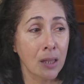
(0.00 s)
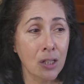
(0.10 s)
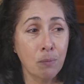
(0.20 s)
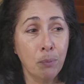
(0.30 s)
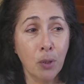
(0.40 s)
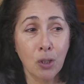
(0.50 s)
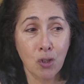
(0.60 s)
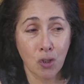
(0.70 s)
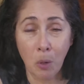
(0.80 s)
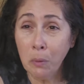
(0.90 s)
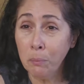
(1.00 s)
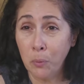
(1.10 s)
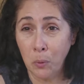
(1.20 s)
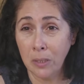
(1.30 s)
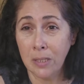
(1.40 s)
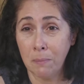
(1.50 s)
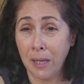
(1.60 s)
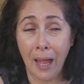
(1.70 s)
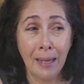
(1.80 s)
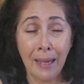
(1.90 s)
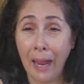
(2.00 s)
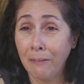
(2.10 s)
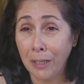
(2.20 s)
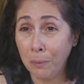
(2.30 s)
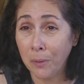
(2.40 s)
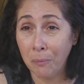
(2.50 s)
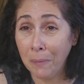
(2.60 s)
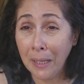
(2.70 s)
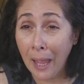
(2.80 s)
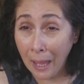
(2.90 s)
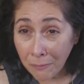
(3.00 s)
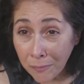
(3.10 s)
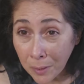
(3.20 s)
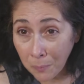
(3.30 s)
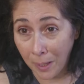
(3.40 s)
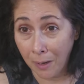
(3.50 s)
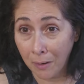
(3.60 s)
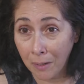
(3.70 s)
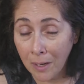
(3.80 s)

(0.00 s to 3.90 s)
this book is so important to me. I carried it with me everywhere.